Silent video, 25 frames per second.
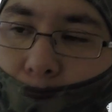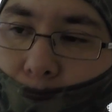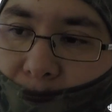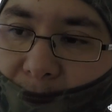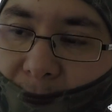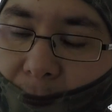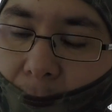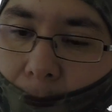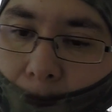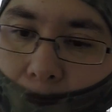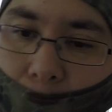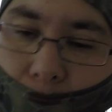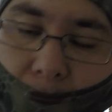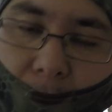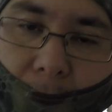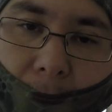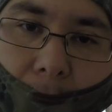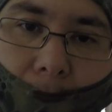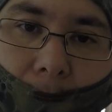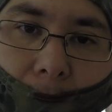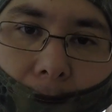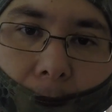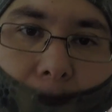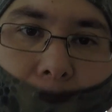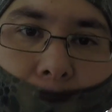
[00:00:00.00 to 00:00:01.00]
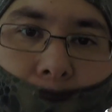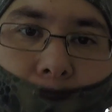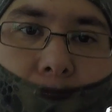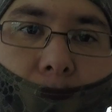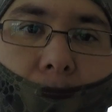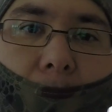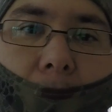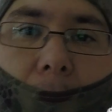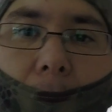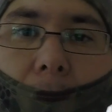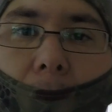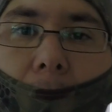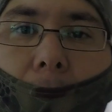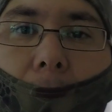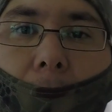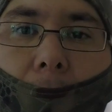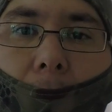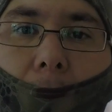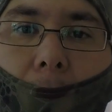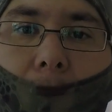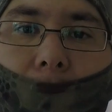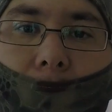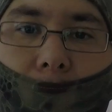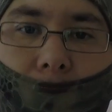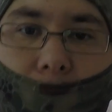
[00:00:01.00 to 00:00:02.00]
So anyway,
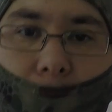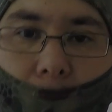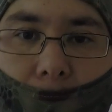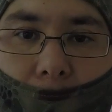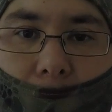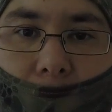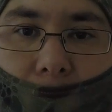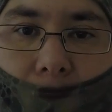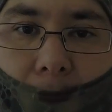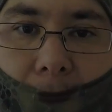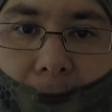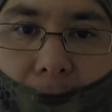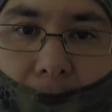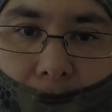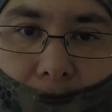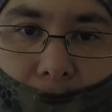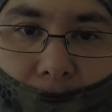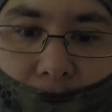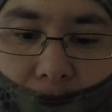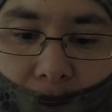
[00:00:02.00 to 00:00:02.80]
as I said at the start,